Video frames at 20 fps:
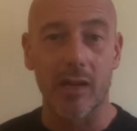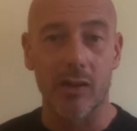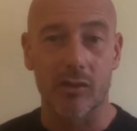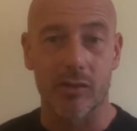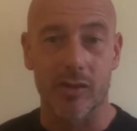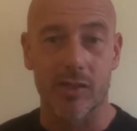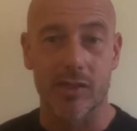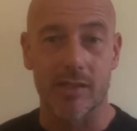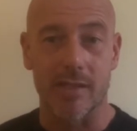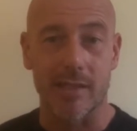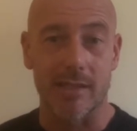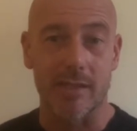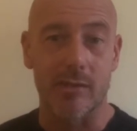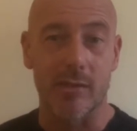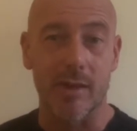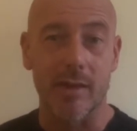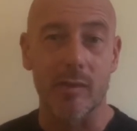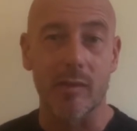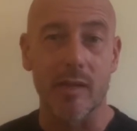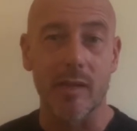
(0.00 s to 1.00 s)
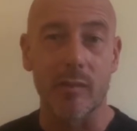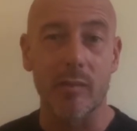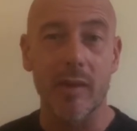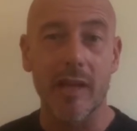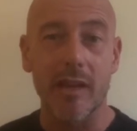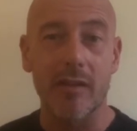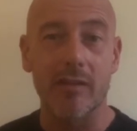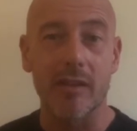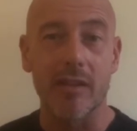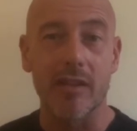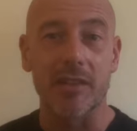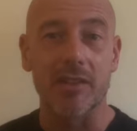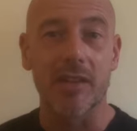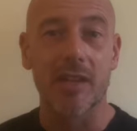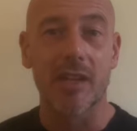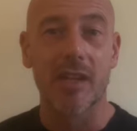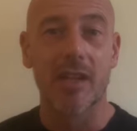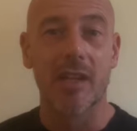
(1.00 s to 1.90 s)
across a 6 to 8 week period,